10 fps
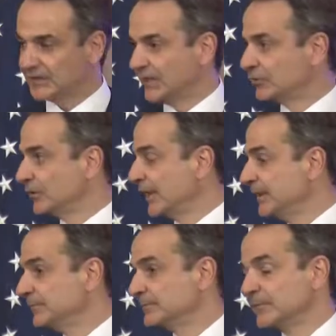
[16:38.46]
And
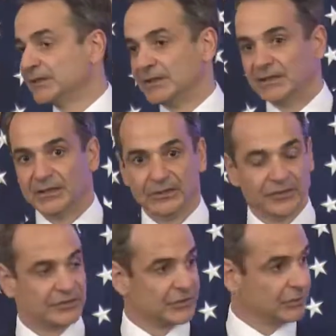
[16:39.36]
today,
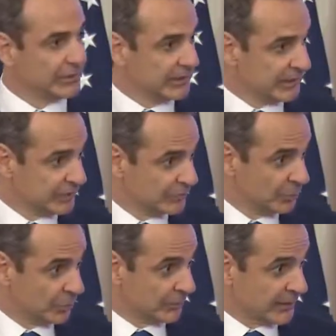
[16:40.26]
this duty is
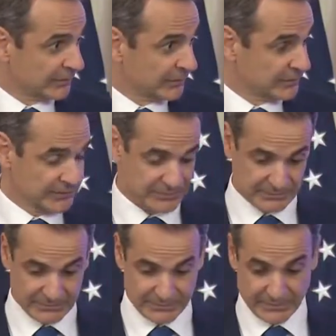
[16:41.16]
more relevant
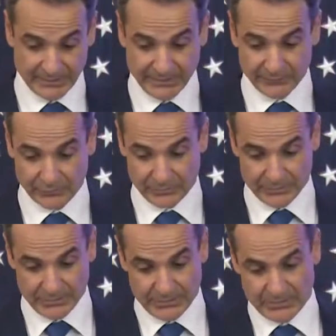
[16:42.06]
than ever.
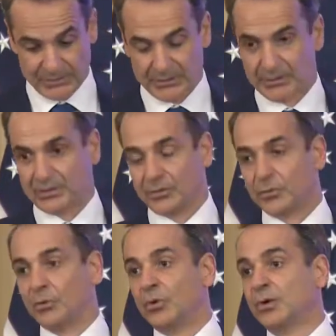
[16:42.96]

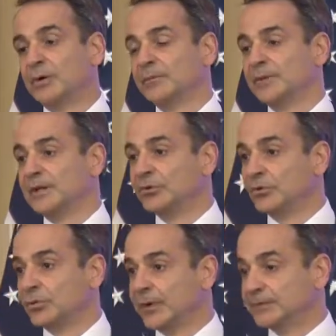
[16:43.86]
The war in
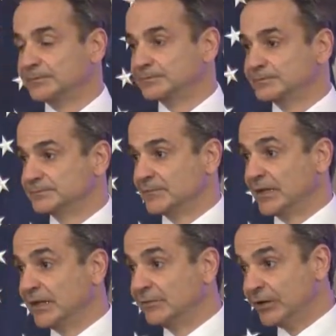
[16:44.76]
Ukraine,
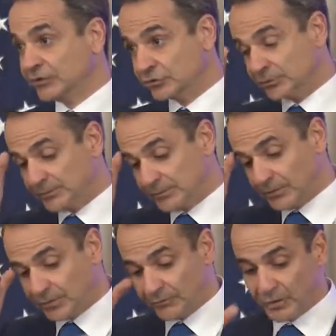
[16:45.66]
the invasion
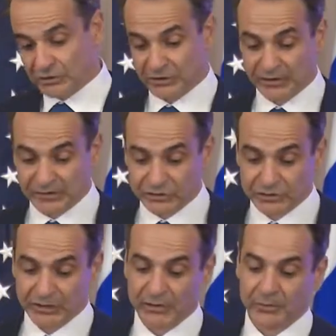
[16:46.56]
of Russia, is a
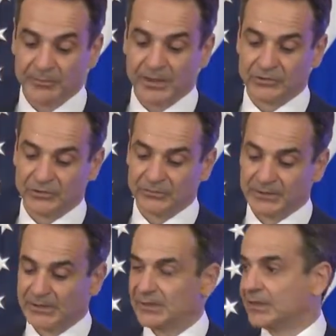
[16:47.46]
chilling reminder
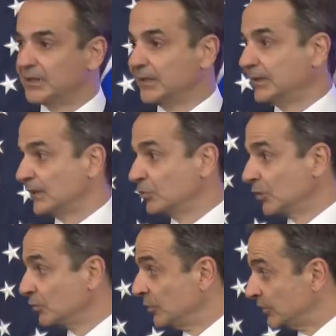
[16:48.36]
that
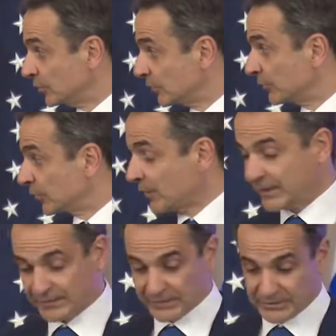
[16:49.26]
what we took for
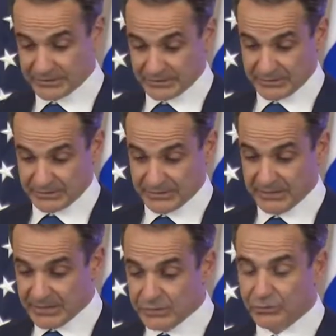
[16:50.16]
granted
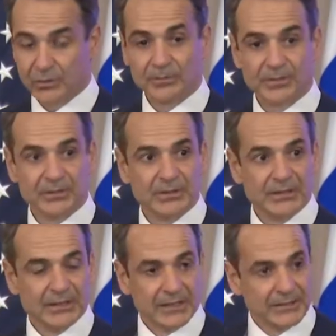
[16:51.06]
in Europe,
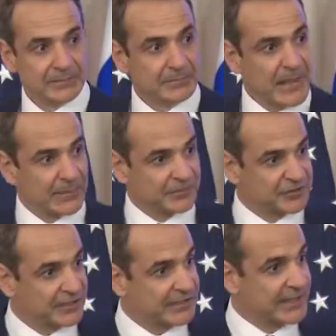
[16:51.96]
that
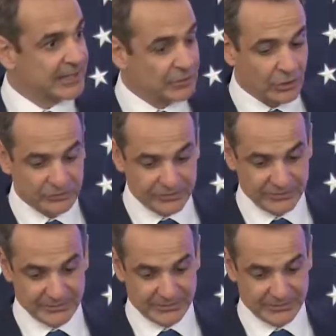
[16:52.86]
maps cannot